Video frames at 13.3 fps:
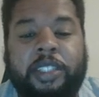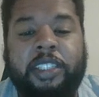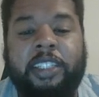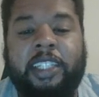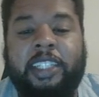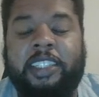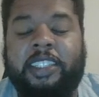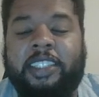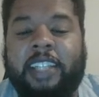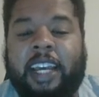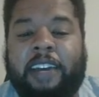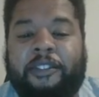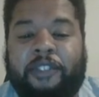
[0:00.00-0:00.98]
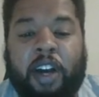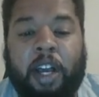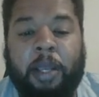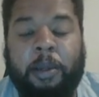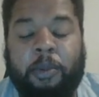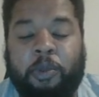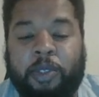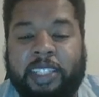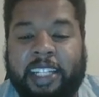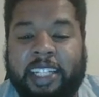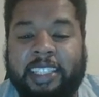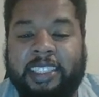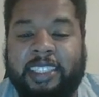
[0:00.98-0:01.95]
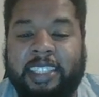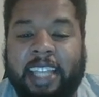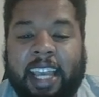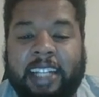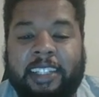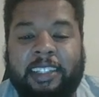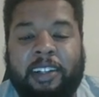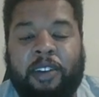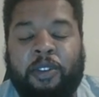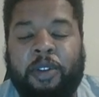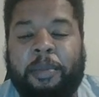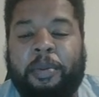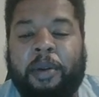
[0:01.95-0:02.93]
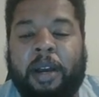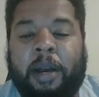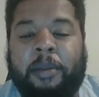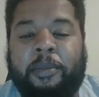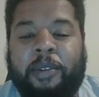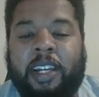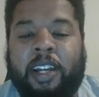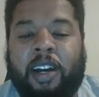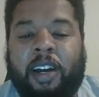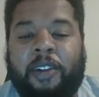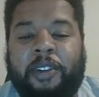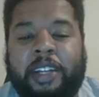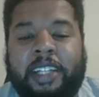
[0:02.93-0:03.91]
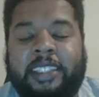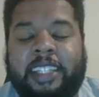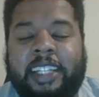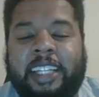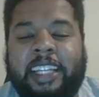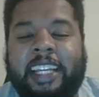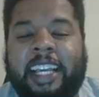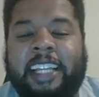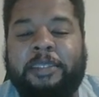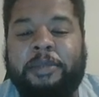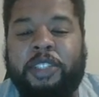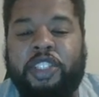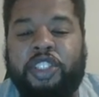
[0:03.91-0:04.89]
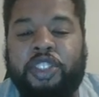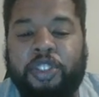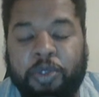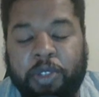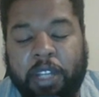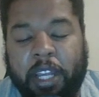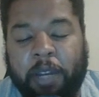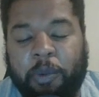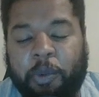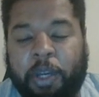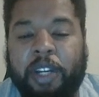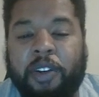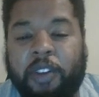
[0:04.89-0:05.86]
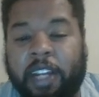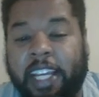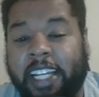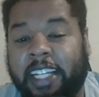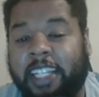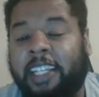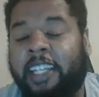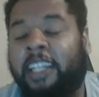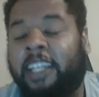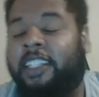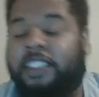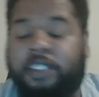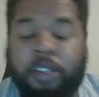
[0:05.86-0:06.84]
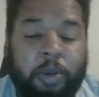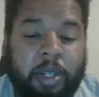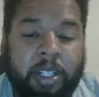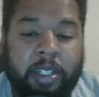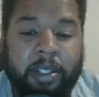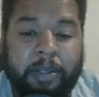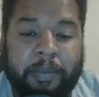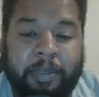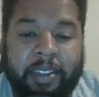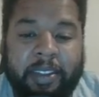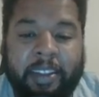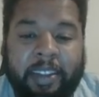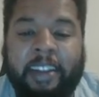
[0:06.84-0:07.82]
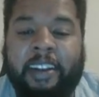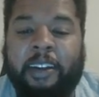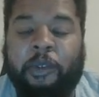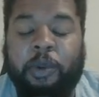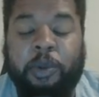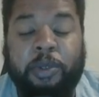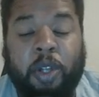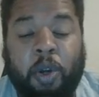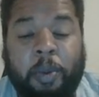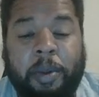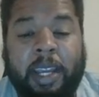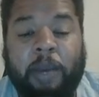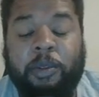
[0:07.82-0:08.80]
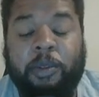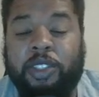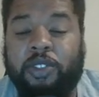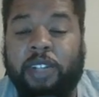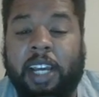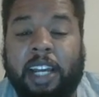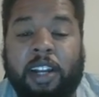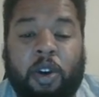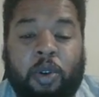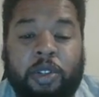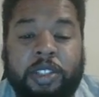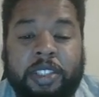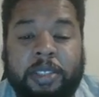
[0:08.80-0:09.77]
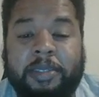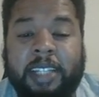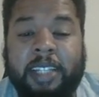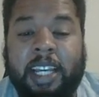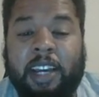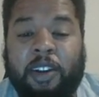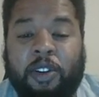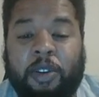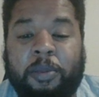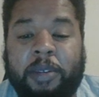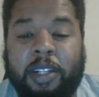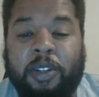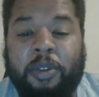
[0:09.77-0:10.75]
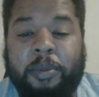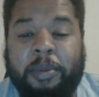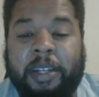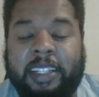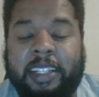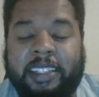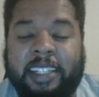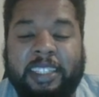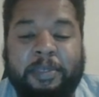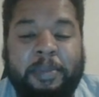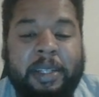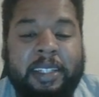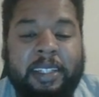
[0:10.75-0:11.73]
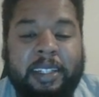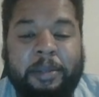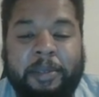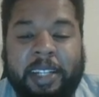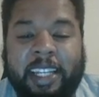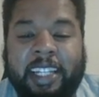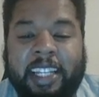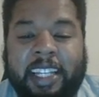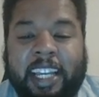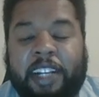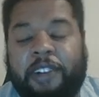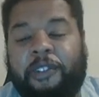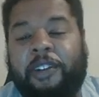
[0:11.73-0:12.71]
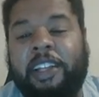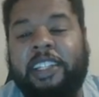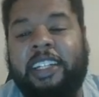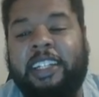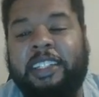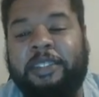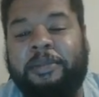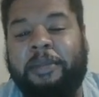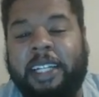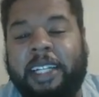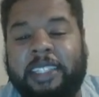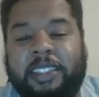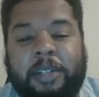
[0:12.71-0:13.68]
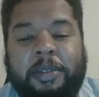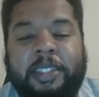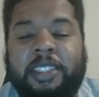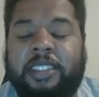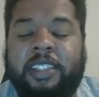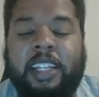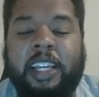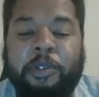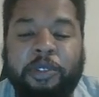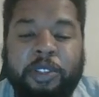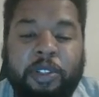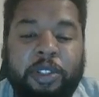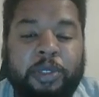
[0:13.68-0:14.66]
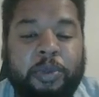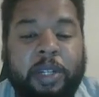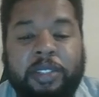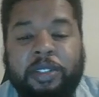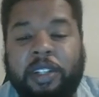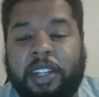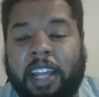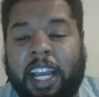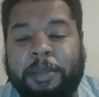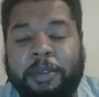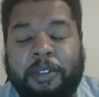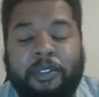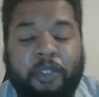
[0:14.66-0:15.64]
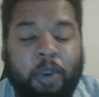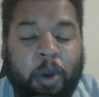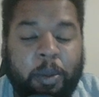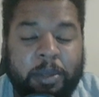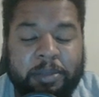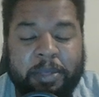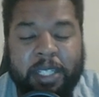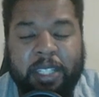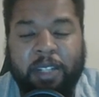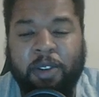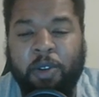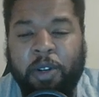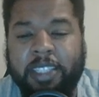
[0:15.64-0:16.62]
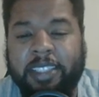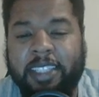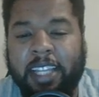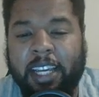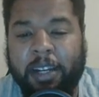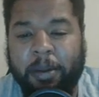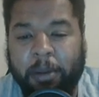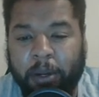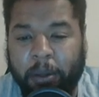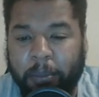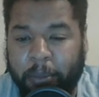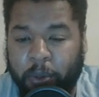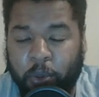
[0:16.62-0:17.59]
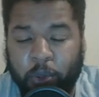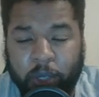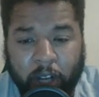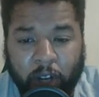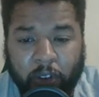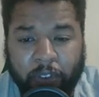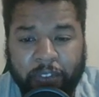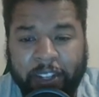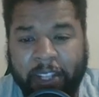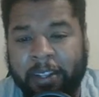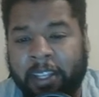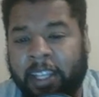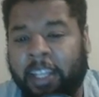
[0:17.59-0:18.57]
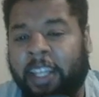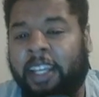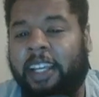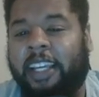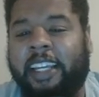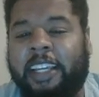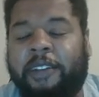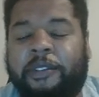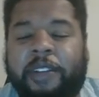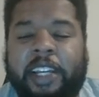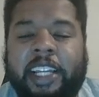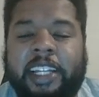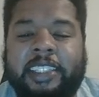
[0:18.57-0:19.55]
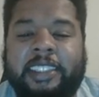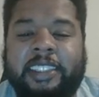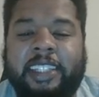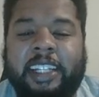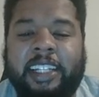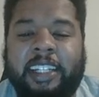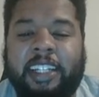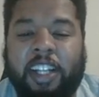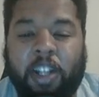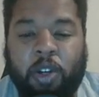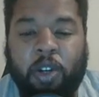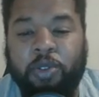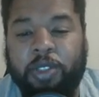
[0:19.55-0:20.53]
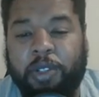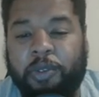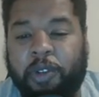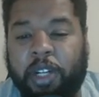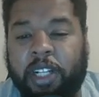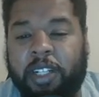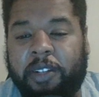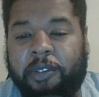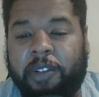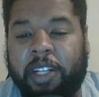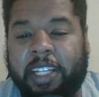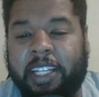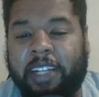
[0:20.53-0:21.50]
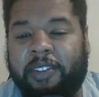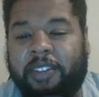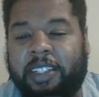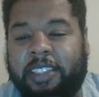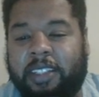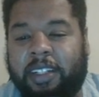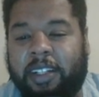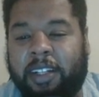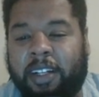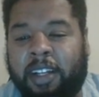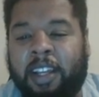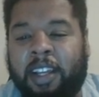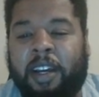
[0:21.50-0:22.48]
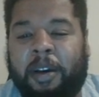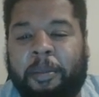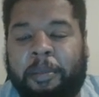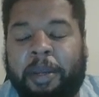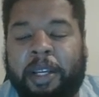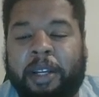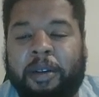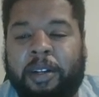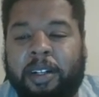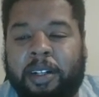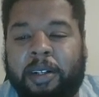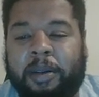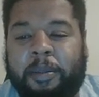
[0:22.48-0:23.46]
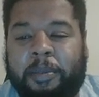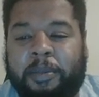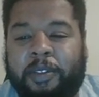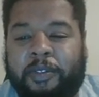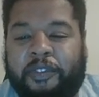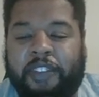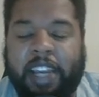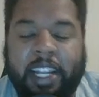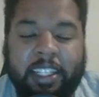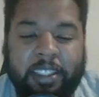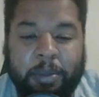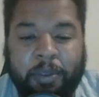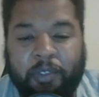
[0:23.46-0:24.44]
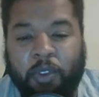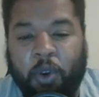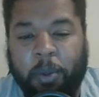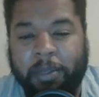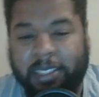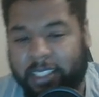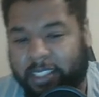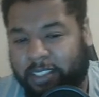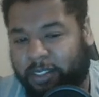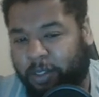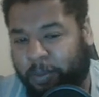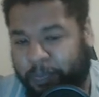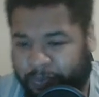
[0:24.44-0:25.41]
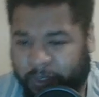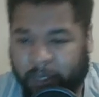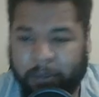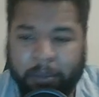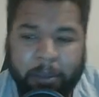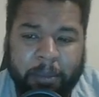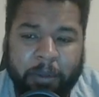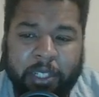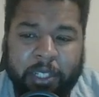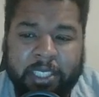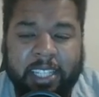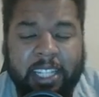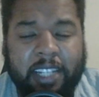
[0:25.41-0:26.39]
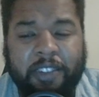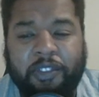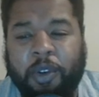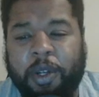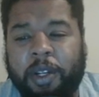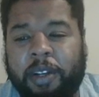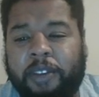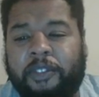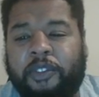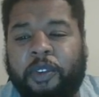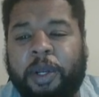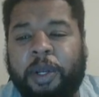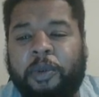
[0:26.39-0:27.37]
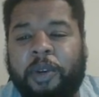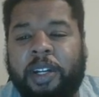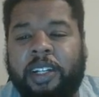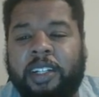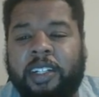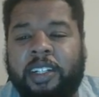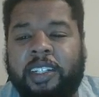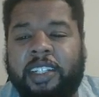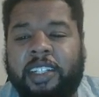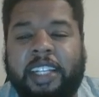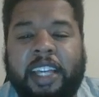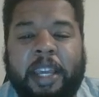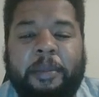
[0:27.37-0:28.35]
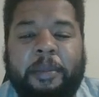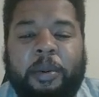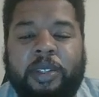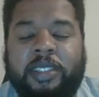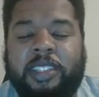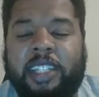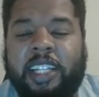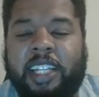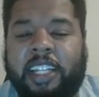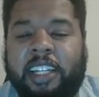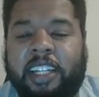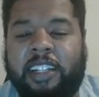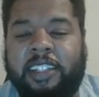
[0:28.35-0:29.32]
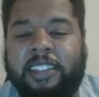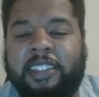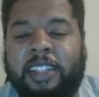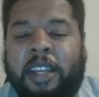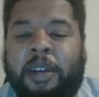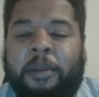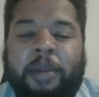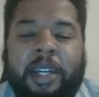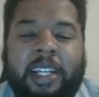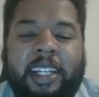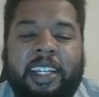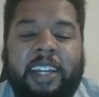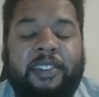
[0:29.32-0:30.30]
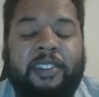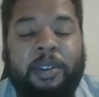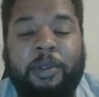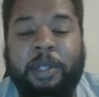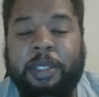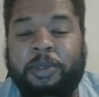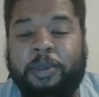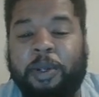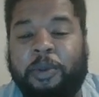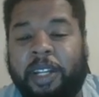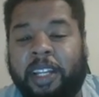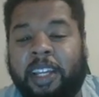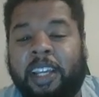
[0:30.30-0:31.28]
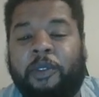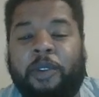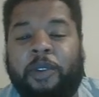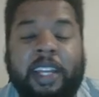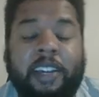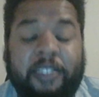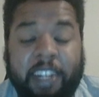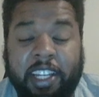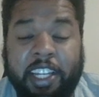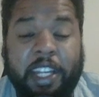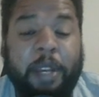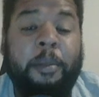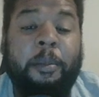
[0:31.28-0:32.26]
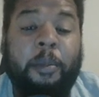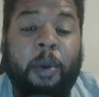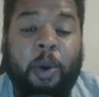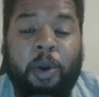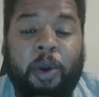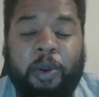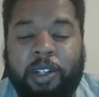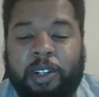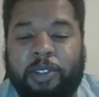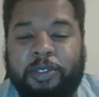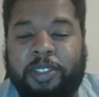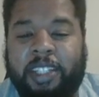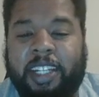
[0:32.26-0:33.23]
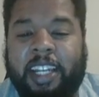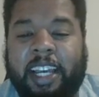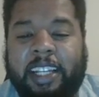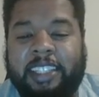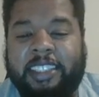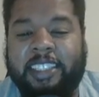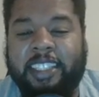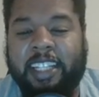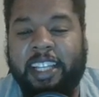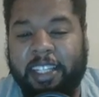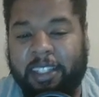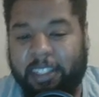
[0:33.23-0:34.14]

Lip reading: and his shot volume was intact. The only problem with Lowry is he hasn't been shooting that well lately. So we was hoping that would drive the ownership down on him a little bit, as I expected him to get that corrected in this matchup. He was on his way to a nice performance, but the Hornets kind of pulled off, and he didn't see any closing run to really give us a bigger fantasy performance here. So, but I mean, we'll take it. 41 DK points didn't kill us, but it definitely wasn't what we definitely needed more on tonight's slate.